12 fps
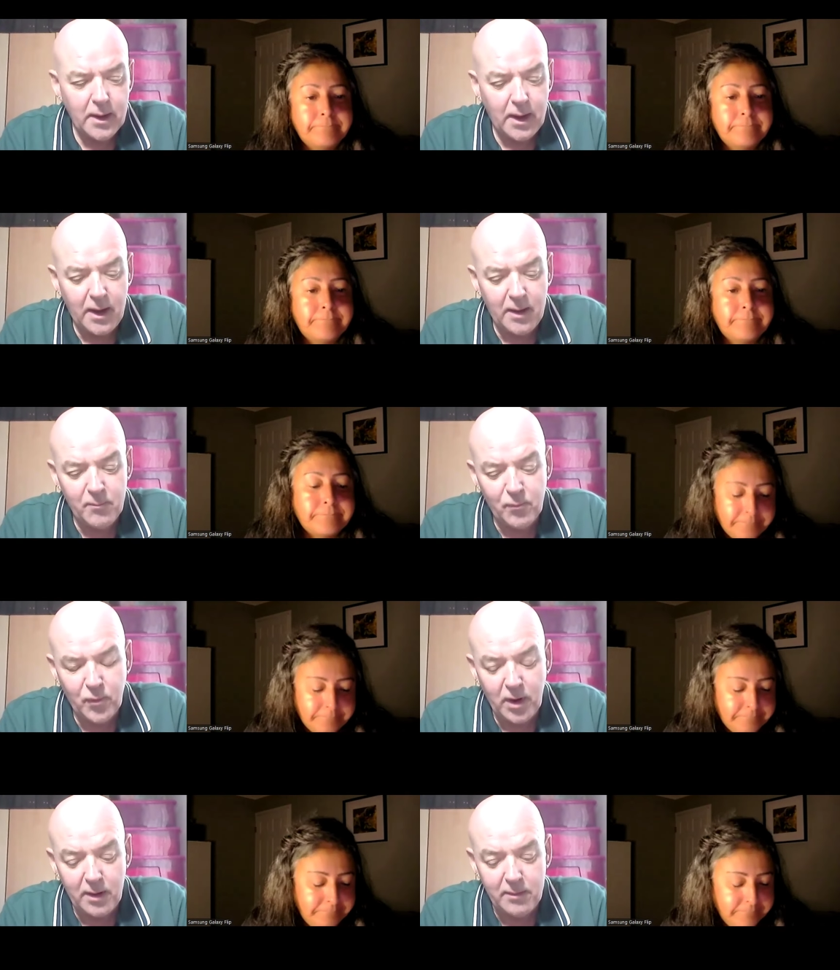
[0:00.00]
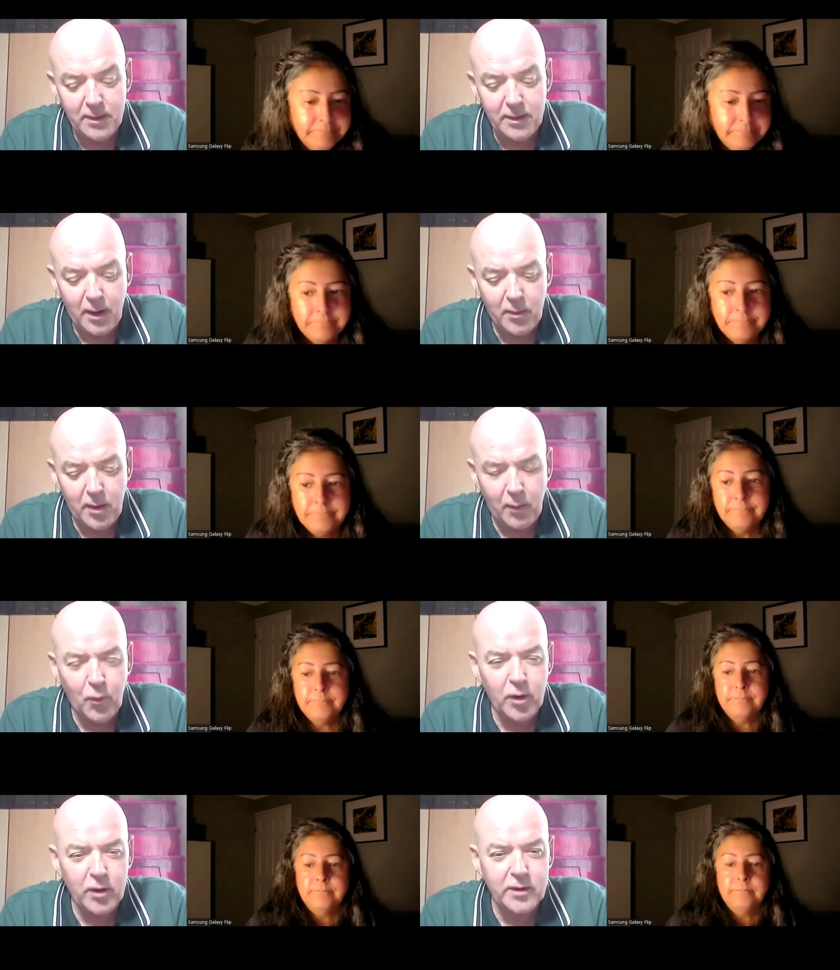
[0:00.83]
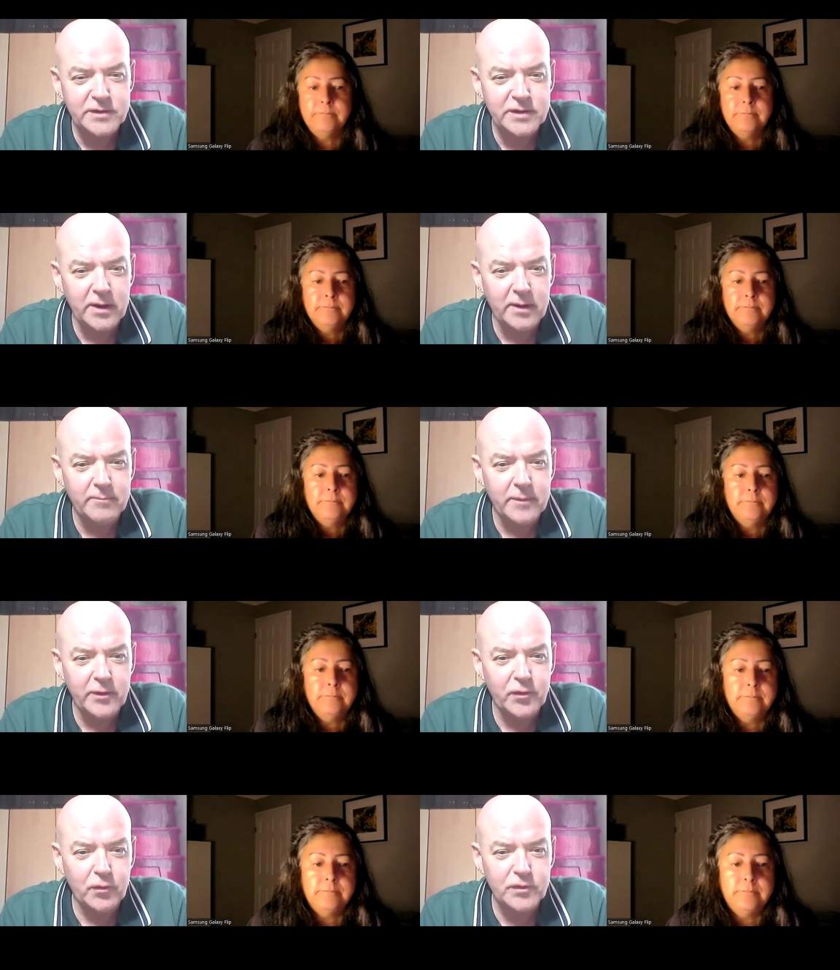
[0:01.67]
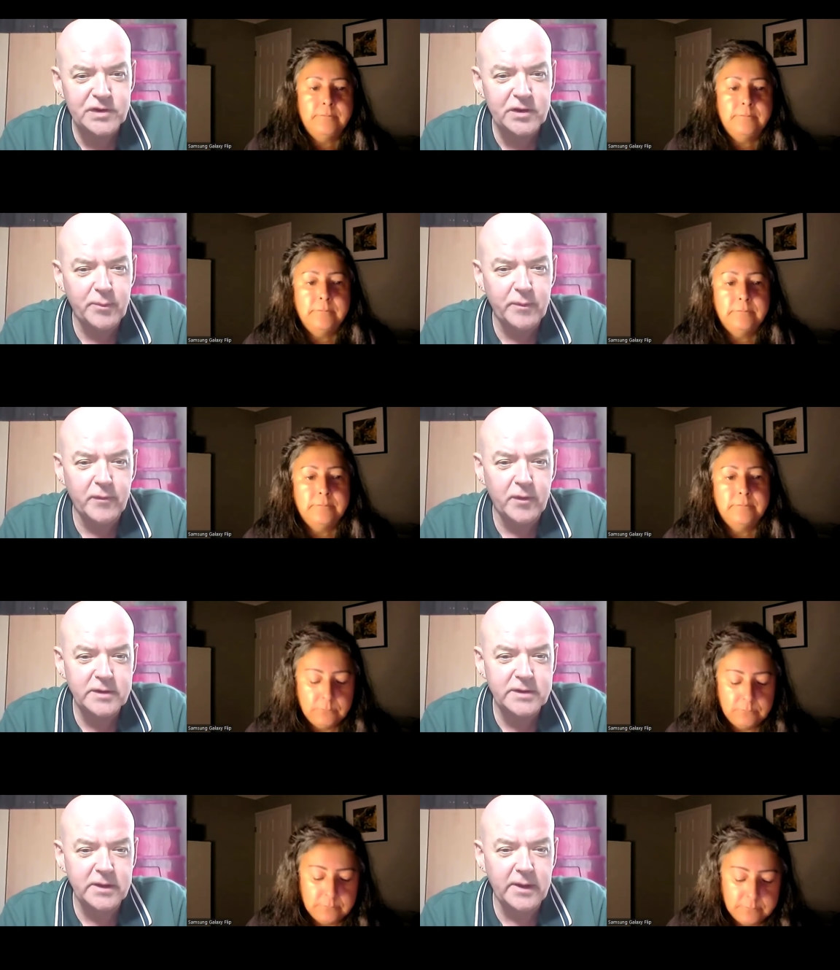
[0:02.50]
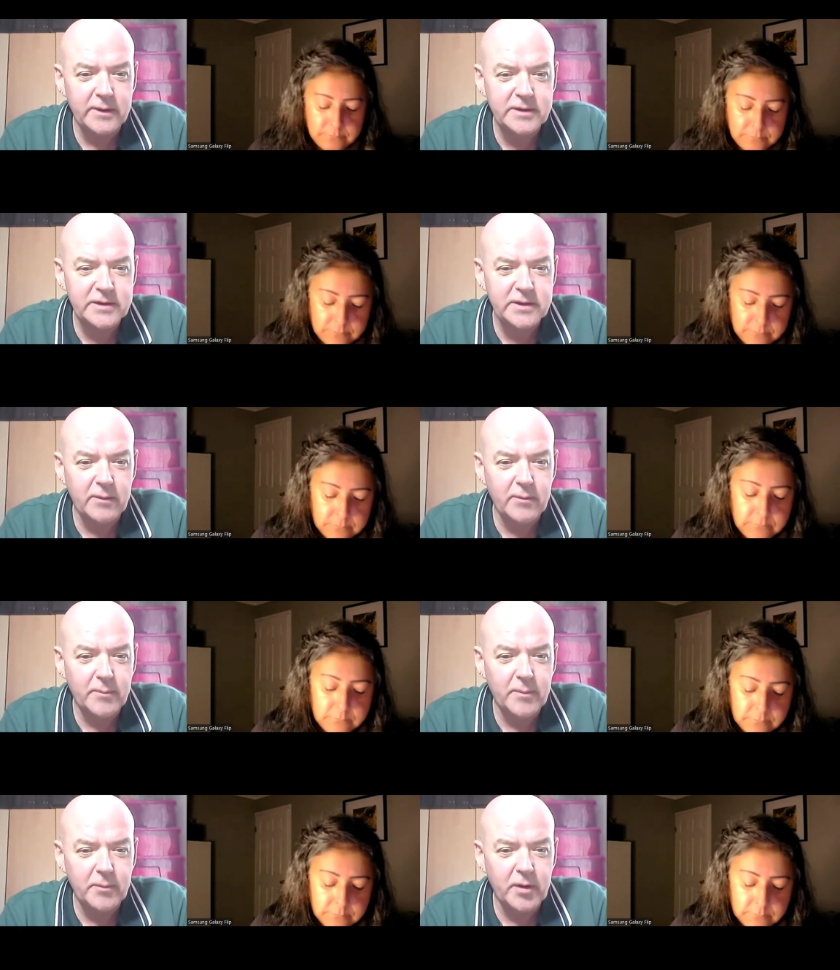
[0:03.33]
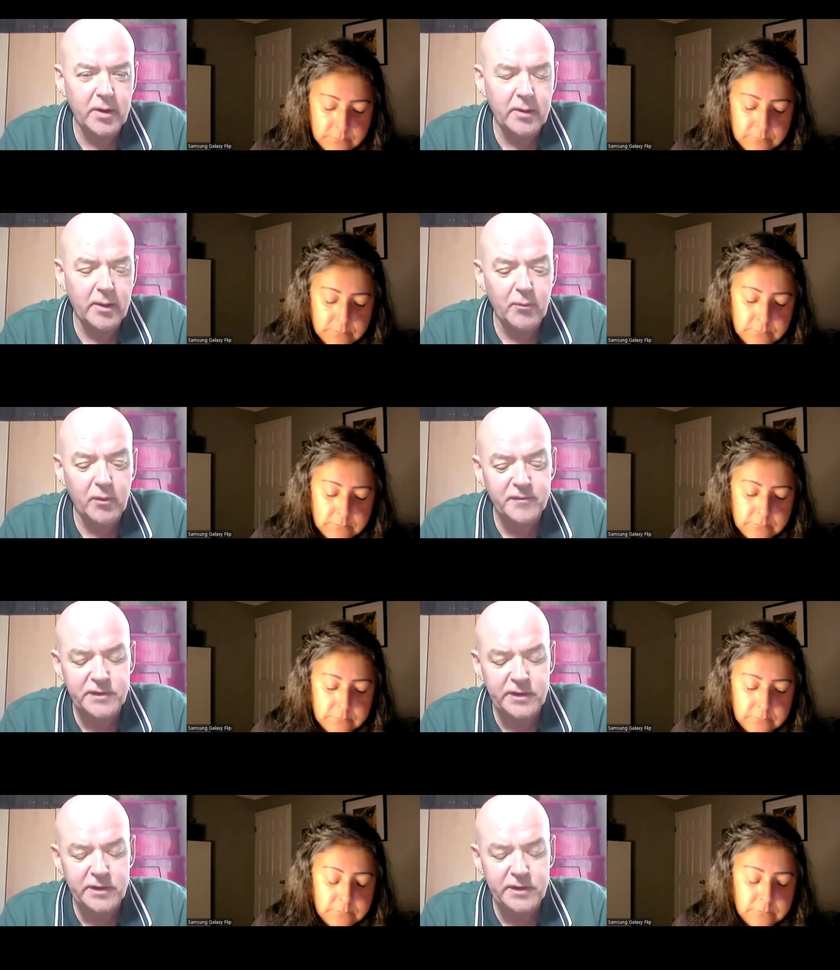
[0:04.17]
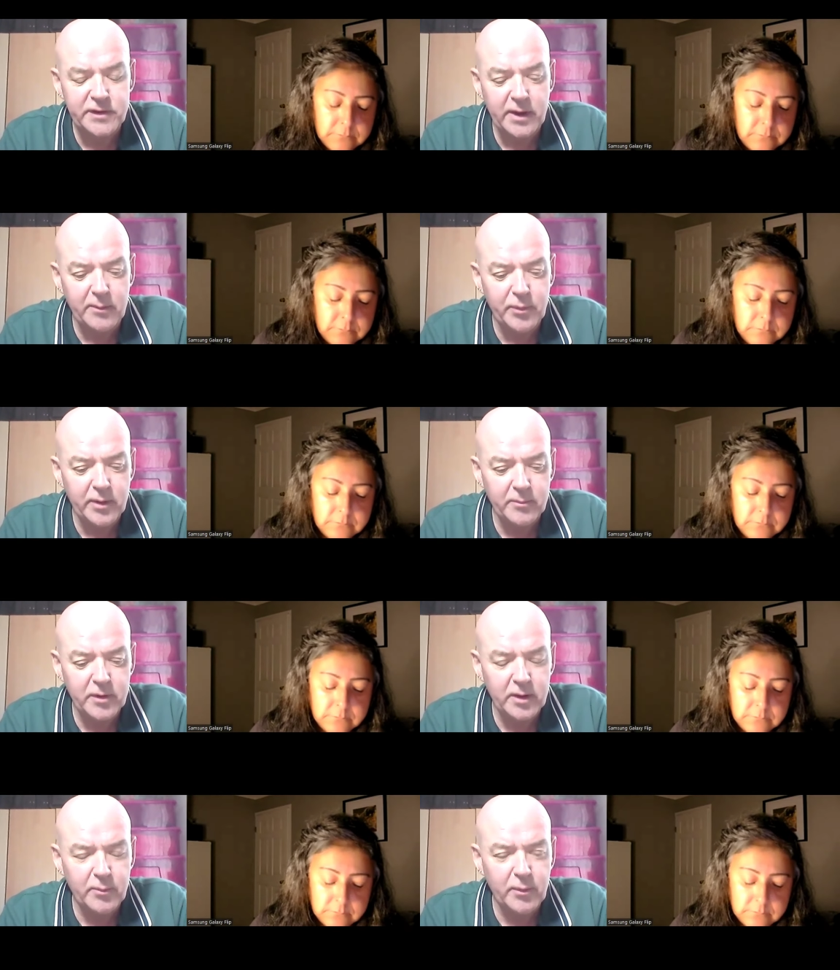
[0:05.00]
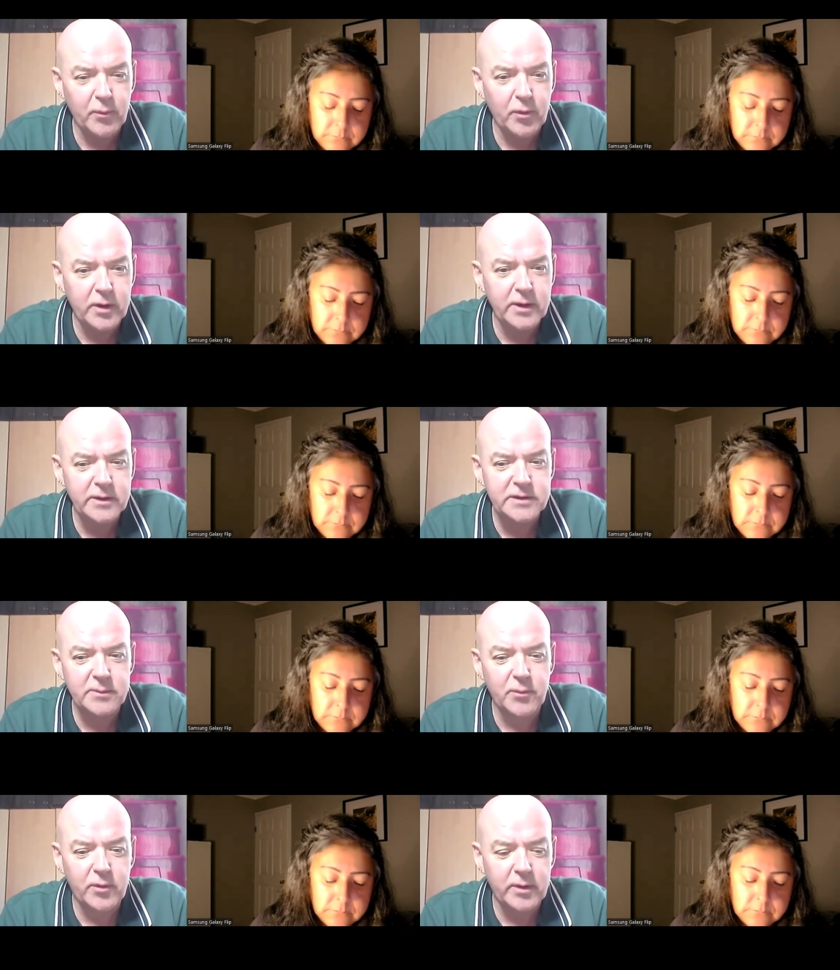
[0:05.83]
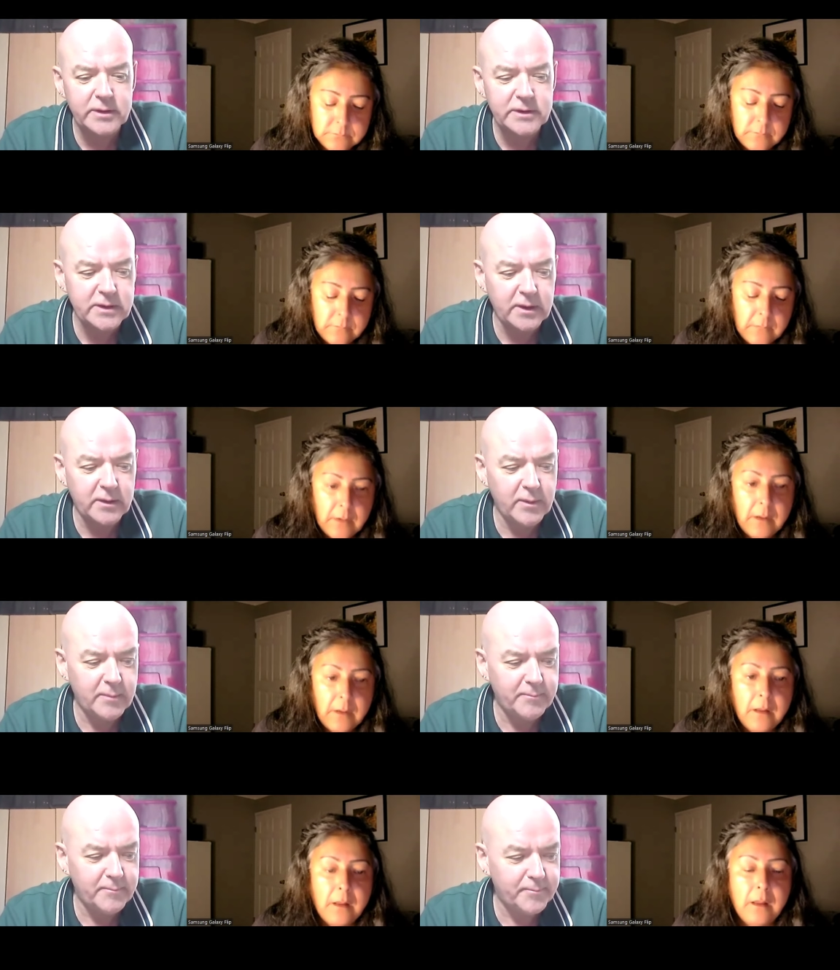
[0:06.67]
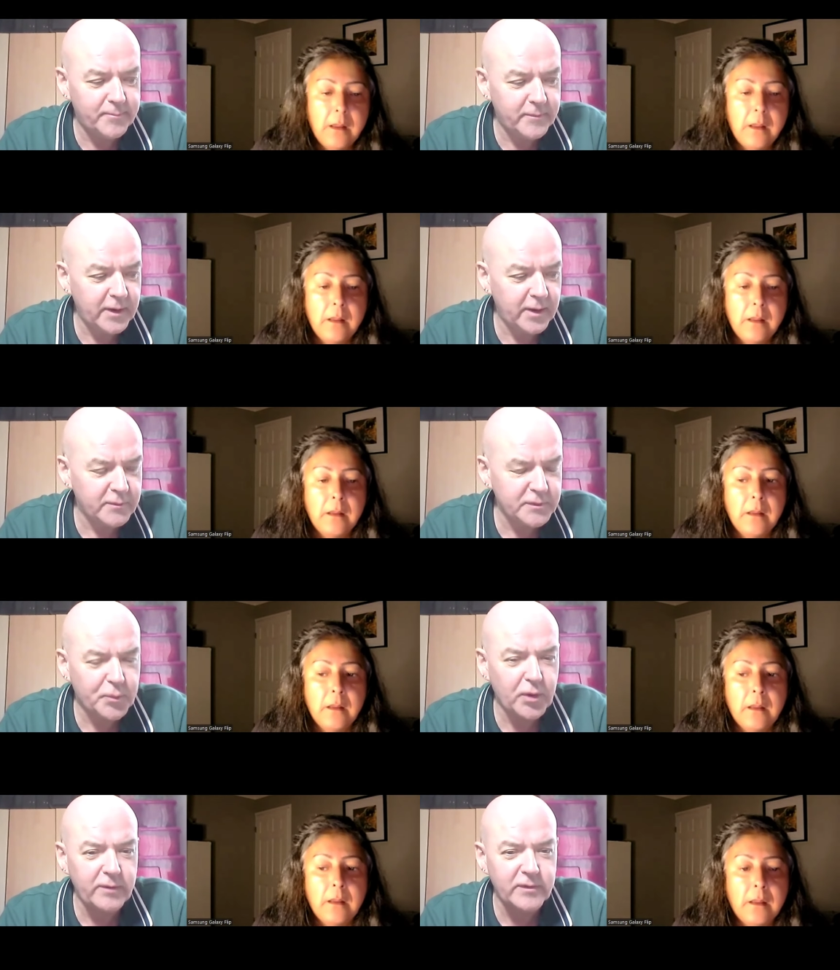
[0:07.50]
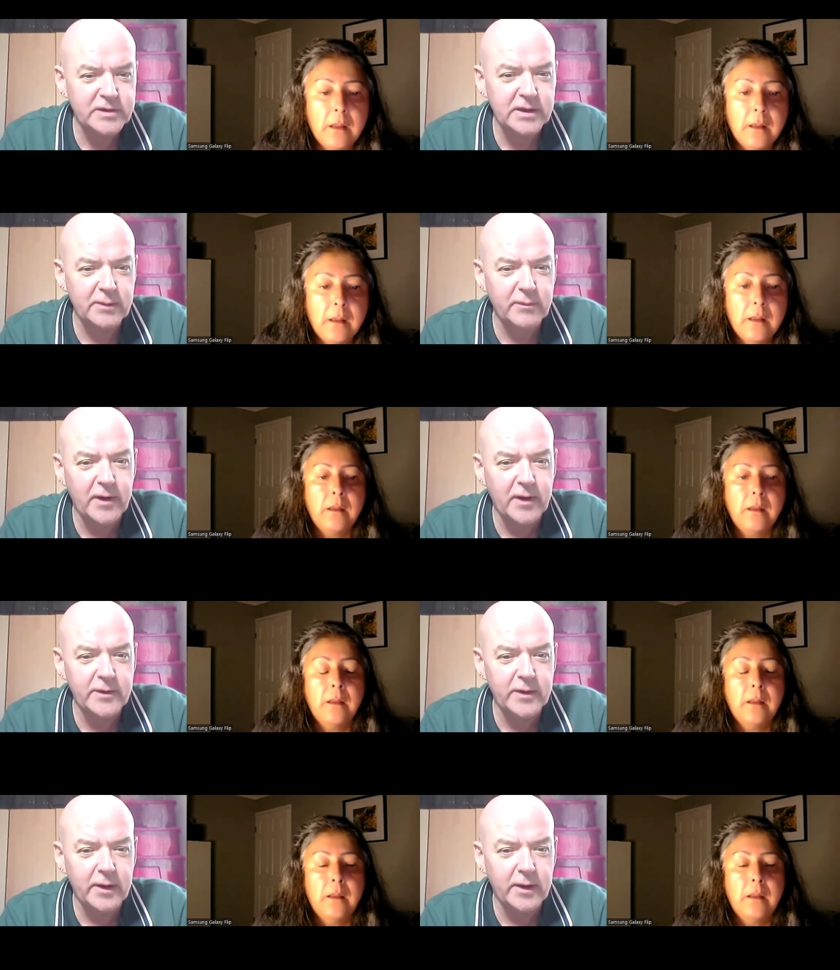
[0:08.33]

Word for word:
Speaker 1: Um, well, I, I, I, work as um, a door supervisor now, so um, I'm, I'm going I'm off today, but I'm going to be working tomorrow. So, um, you know, I was previously with London